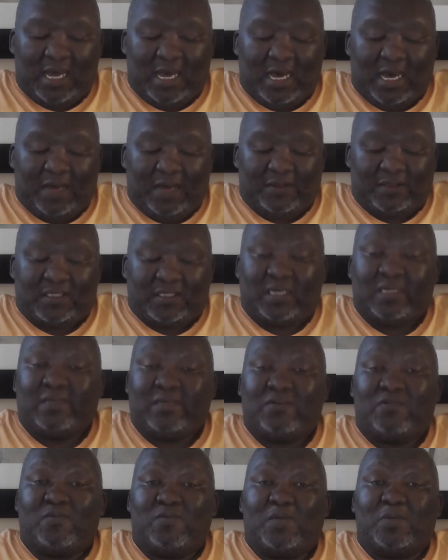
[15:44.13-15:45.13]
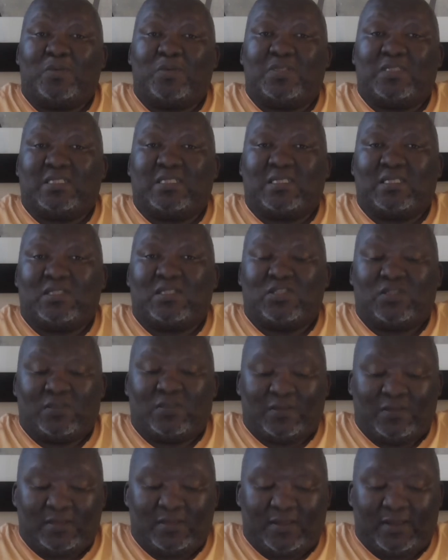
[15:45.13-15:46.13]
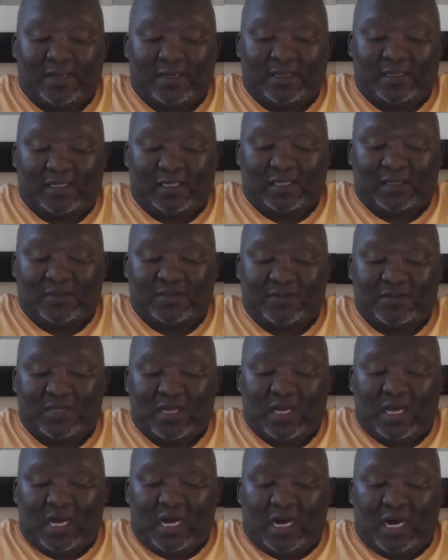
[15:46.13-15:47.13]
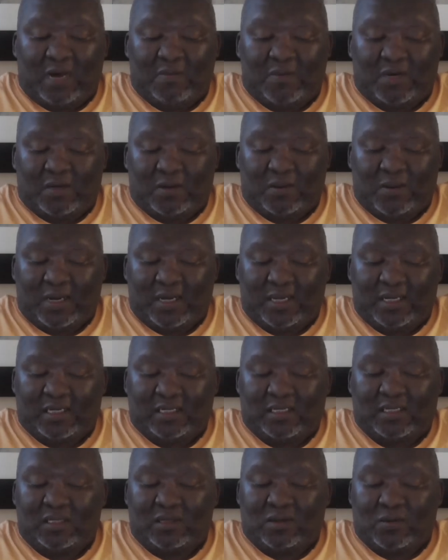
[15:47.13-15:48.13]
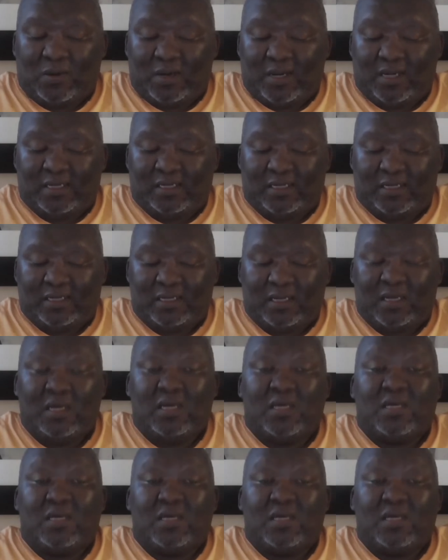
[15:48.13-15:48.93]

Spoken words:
The title of my presentation then is Amakwaya Ikwayala,